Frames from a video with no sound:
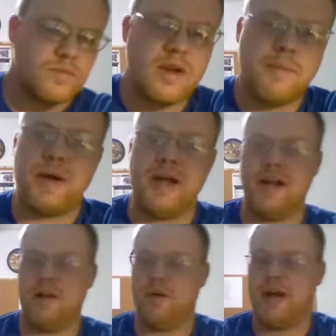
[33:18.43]
But
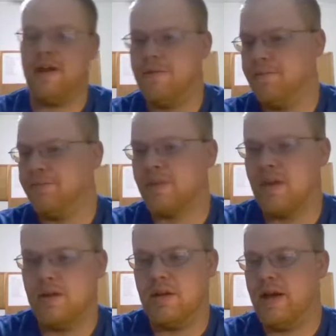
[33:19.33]
anyway,
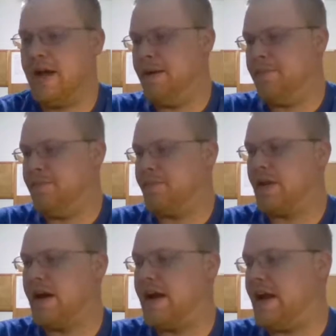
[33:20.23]

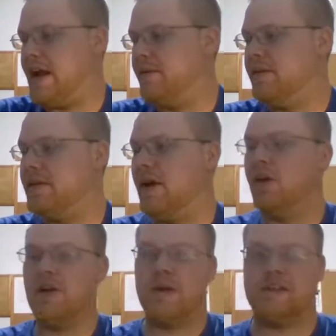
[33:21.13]
the
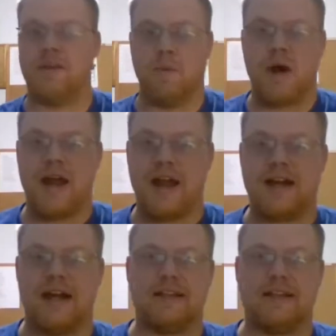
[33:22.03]
only reason why I
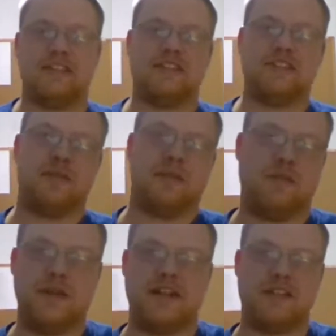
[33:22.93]
got that system is
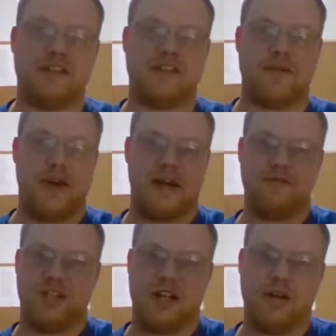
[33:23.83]
because it's a
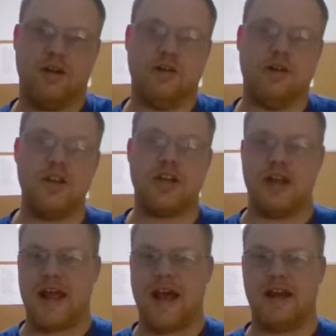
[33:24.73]
5-channel. You can
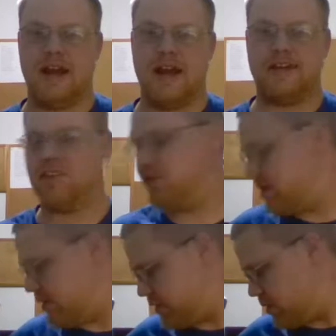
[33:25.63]
add lights to it
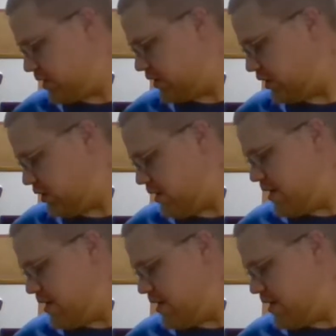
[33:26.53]
if you want to.